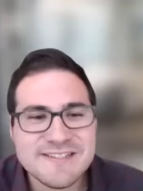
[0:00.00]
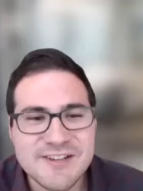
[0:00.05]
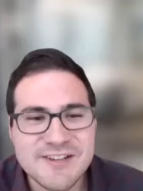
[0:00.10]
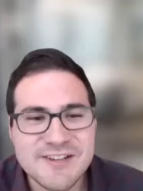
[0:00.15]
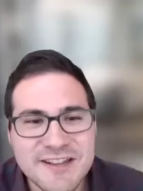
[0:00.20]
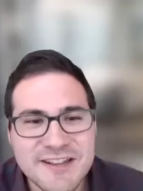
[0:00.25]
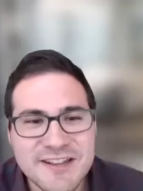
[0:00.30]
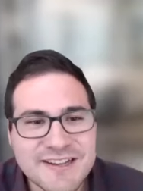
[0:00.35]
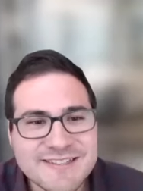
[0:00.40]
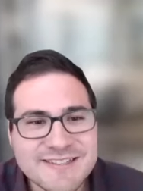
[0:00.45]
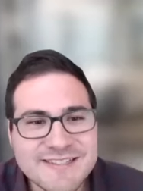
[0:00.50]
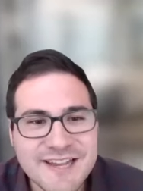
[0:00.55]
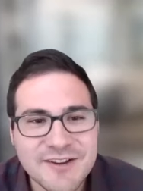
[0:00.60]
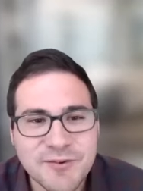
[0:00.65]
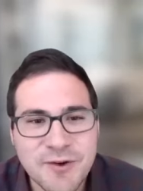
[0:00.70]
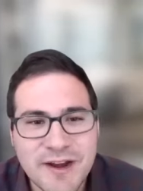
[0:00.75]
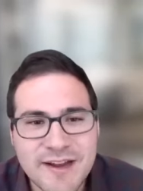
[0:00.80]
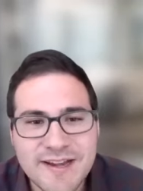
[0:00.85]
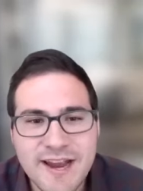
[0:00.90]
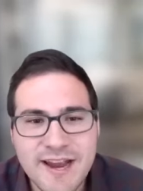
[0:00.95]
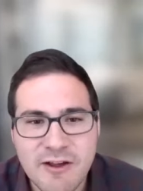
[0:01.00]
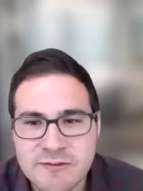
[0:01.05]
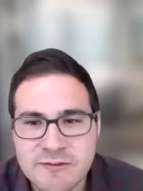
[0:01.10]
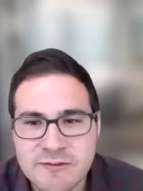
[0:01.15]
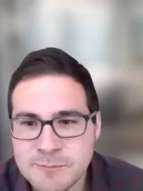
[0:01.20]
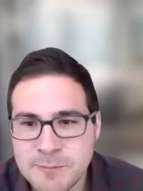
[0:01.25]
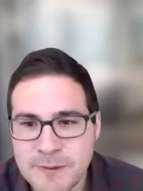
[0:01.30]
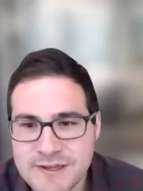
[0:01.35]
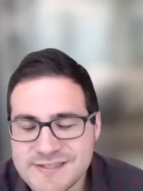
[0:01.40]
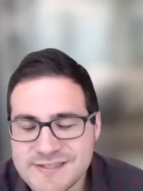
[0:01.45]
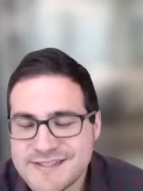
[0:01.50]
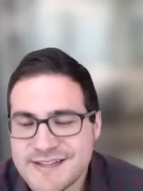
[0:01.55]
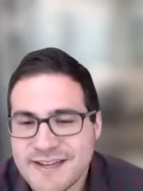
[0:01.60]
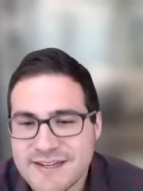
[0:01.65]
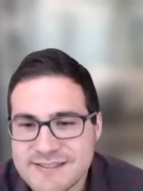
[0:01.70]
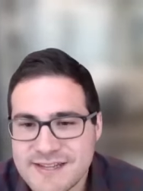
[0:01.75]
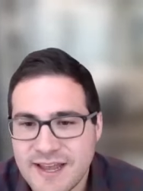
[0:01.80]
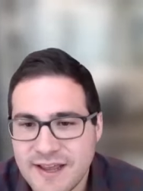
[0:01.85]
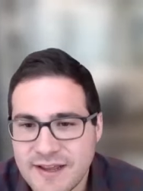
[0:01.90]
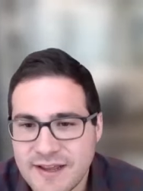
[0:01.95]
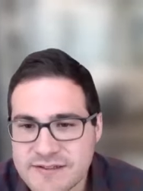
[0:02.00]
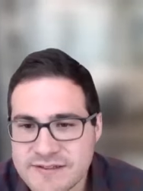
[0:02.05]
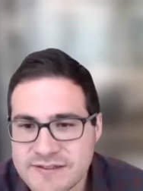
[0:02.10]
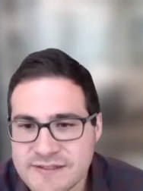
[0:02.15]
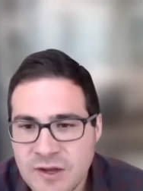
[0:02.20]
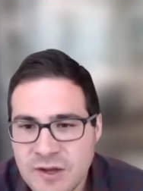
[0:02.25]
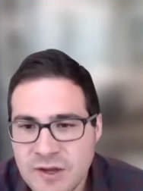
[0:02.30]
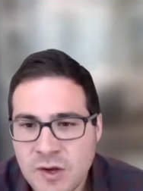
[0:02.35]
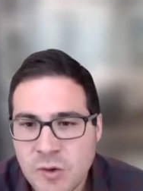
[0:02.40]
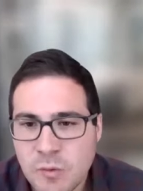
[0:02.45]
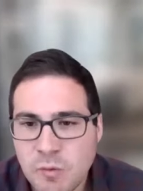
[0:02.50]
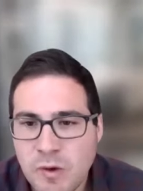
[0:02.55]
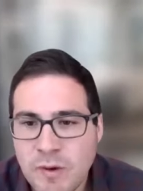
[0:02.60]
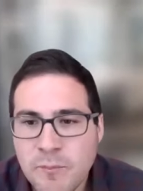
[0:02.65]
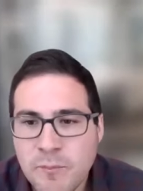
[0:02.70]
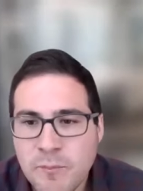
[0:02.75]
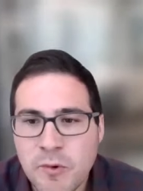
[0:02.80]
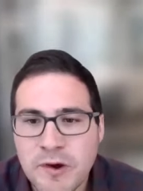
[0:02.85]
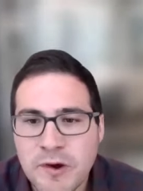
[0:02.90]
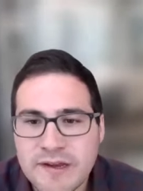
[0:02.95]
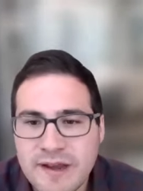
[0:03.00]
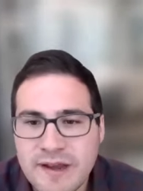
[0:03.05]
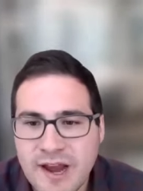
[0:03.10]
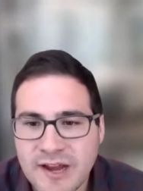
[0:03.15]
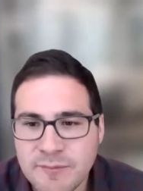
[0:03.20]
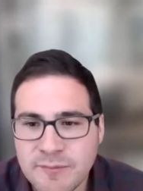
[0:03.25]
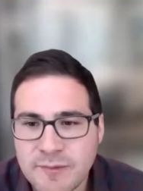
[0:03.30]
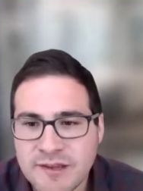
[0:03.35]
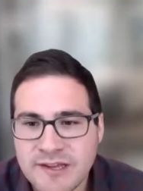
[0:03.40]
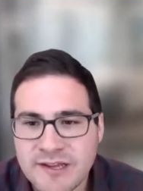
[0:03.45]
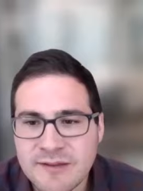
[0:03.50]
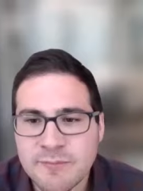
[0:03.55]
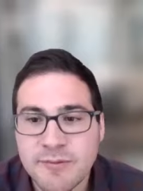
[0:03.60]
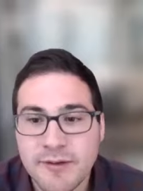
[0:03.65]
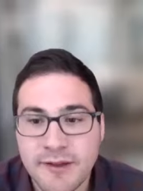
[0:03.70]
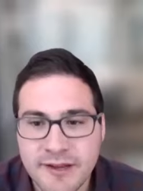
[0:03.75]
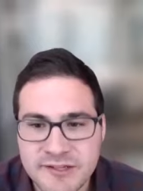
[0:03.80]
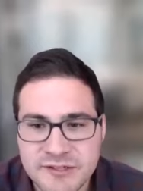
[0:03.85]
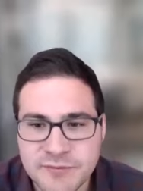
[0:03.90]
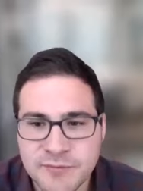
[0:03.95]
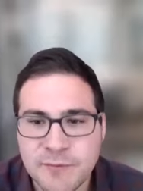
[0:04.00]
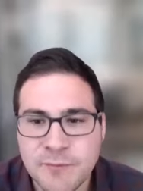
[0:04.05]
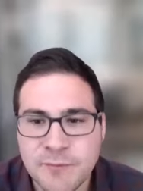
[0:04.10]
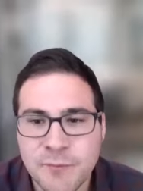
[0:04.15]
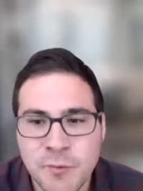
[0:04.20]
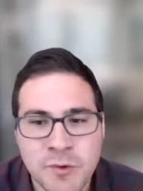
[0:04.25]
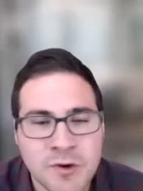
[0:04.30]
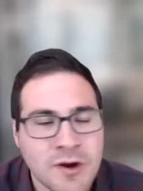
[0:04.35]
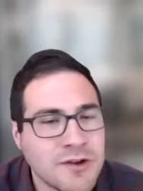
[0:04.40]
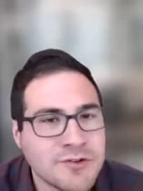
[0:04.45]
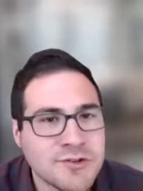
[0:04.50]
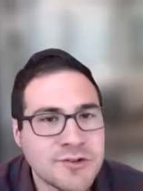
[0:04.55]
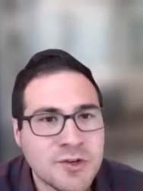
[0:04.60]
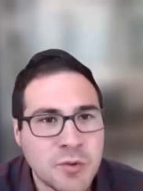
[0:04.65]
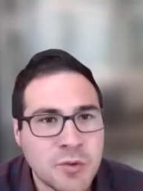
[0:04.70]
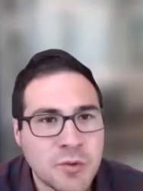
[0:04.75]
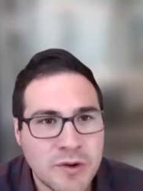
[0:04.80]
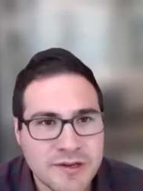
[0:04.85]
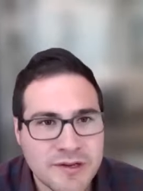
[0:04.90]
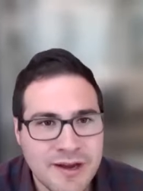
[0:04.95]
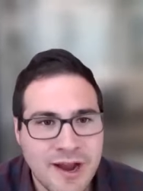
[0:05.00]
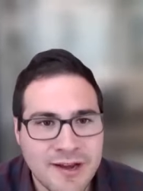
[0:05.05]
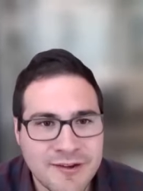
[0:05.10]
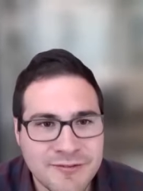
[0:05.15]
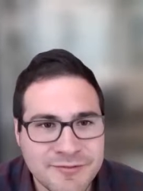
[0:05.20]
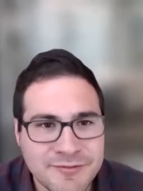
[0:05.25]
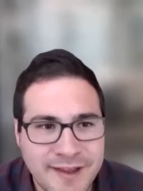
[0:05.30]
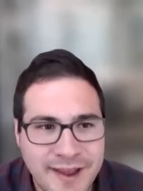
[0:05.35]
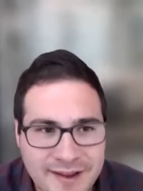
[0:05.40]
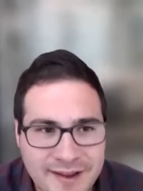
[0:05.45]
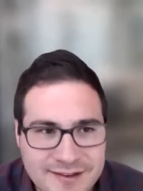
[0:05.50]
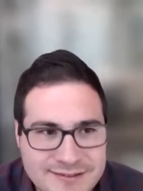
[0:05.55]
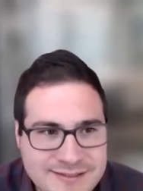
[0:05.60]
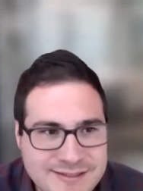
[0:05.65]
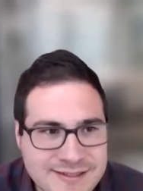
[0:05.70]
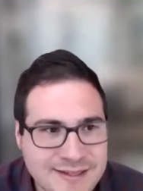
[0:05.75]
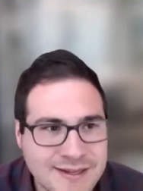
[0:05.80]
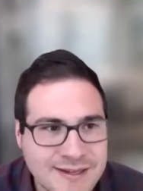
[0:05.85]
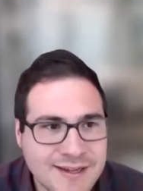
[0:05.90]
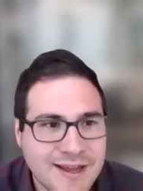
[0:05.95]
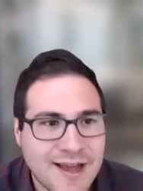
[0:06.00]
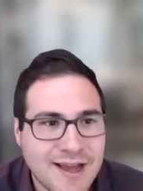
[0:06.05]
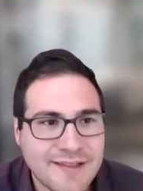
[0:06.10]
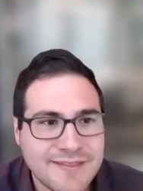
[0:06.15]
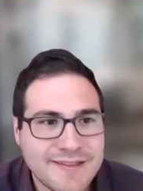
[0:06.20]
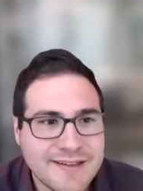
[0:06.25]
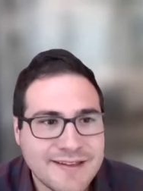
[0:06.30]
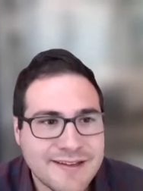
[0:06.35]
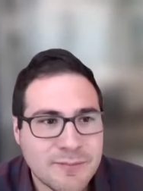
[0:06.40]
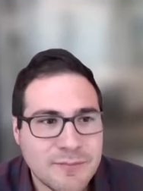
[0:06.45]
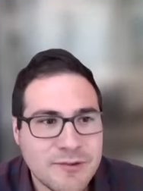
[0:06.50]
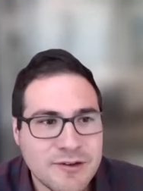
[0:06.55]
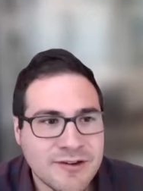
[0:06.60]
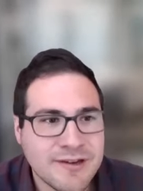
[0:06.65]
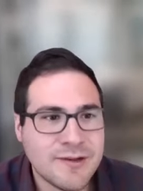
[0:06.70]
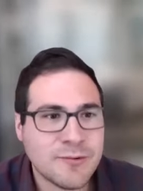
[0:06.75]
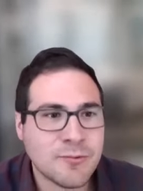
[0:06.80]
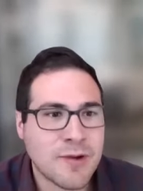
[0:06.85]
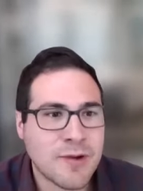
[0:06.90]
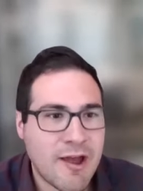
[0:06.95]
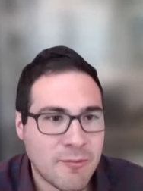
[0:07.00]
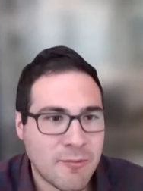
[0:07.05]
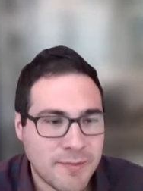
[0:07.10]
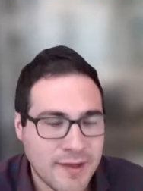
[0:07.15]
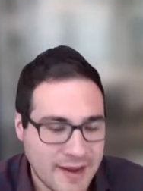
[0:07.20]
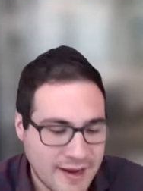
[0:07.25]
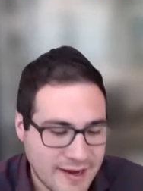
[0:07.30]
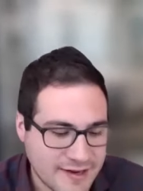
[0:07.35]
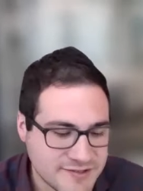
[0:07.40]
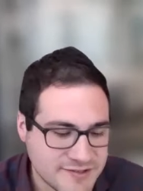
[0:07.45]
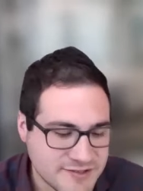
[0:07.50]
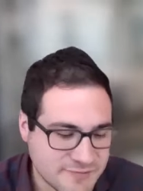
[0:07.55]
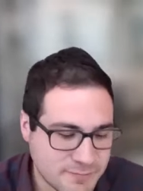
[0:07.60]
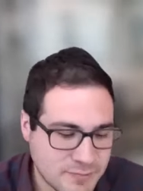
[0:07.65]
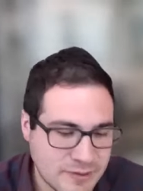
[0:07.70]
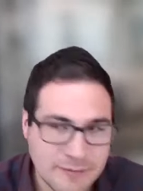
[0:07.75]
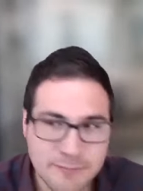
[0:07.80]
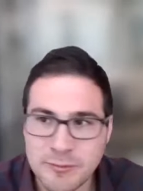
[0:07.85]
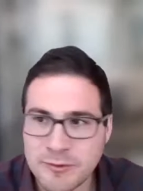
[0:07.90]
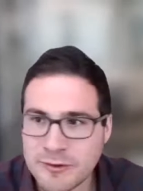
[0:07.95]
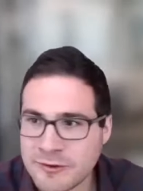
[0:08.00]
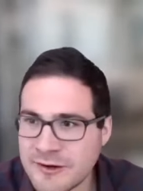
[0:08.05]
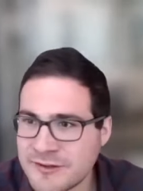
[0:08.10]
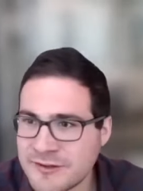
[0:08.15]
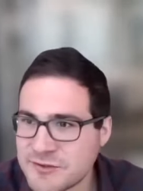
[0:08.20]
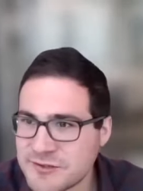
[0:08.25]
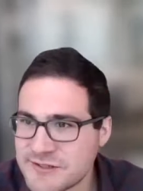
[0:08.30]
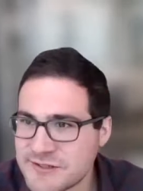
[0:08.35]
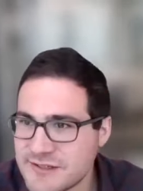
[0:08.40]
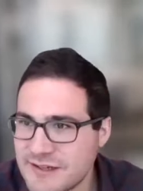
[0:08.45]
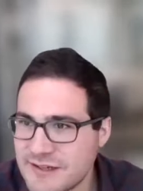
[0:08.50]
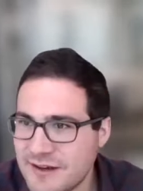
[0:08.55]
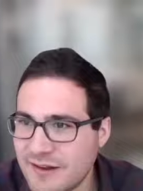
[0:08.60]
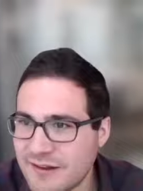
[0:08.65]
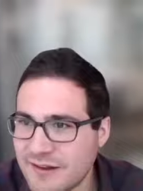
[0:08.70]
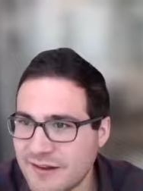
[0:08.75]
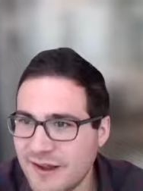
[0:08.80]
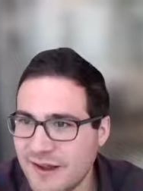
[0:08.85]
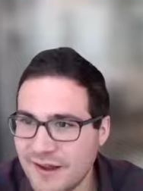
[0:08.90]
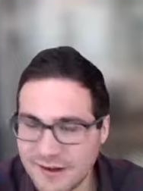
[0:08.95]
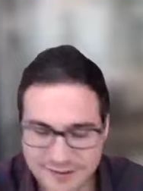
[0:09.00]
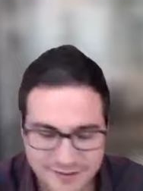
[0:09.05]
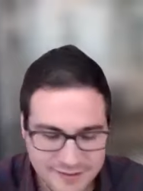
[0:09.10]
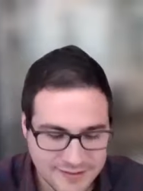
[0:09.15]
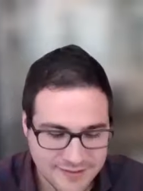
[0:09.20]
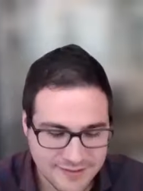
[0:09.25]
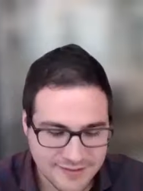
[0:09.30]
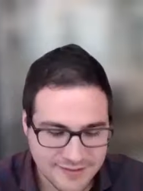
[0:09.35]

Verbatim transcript: so it looks like right now SpaceX has 1.9 million pledged from 429 fans on the community round page if people are interested. I'll uh, that's a